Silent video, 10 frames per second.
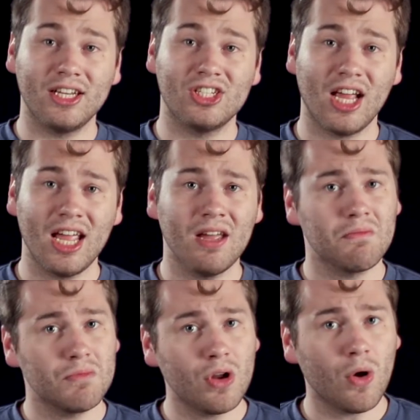cliche?
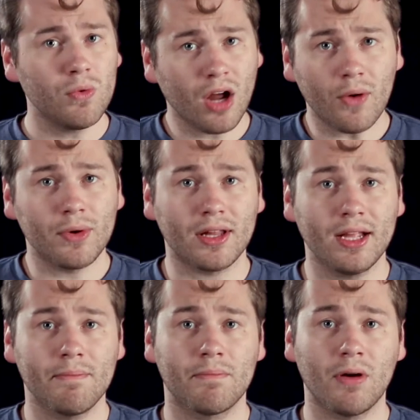No, not
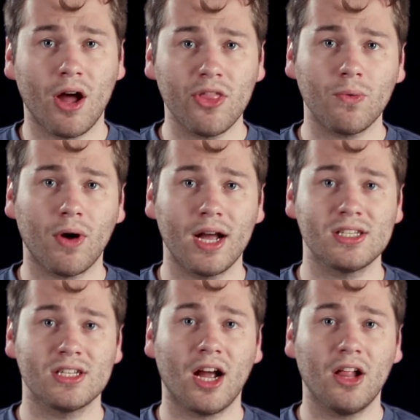really, but
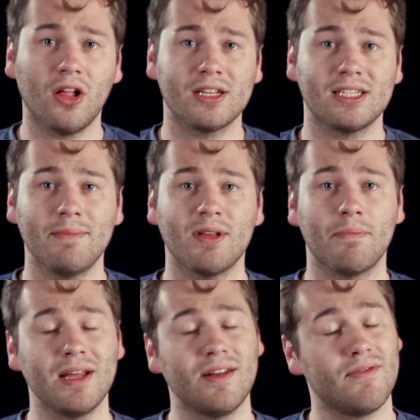otherwise the dialogue seemed a
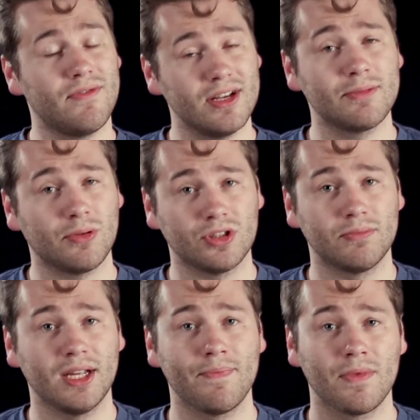bit invisible to
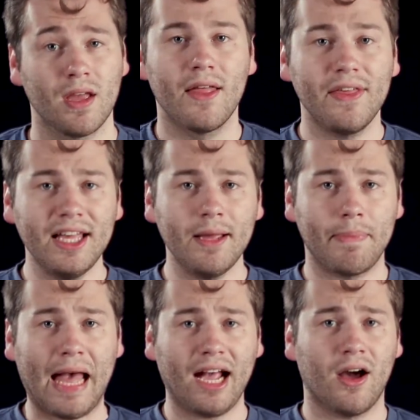me. Thinking
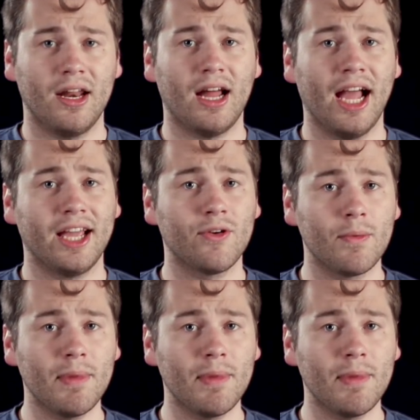back on it, I can